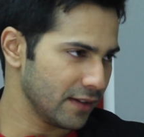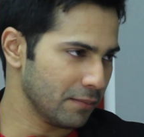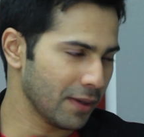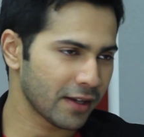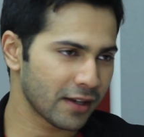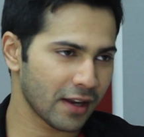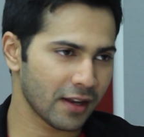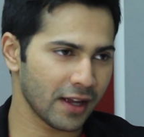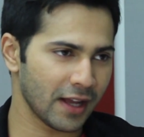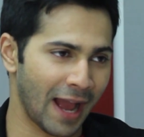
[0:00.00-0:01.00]
but
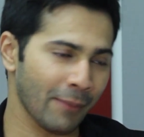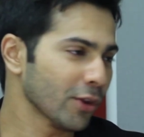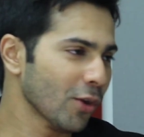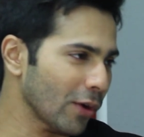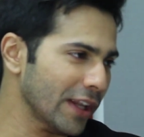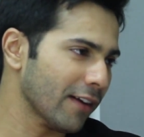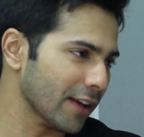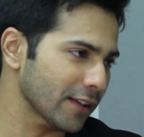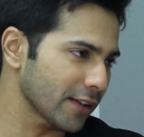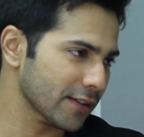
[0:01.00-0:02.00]
I'm not the only
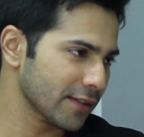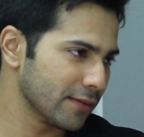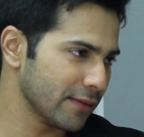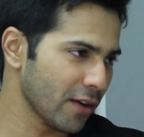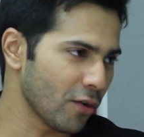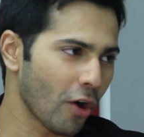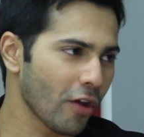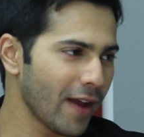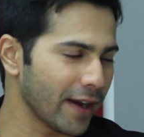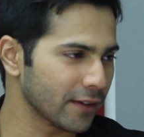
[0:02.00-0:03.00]
one in this. There are Do a lot
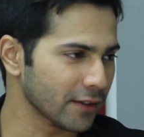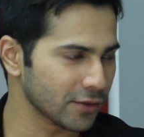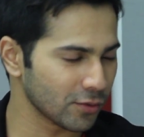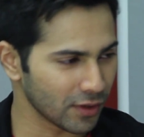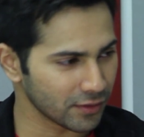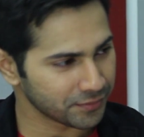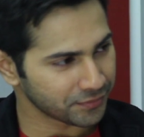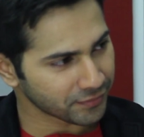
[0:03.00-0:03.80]
of actors. Do you ever feel like I need to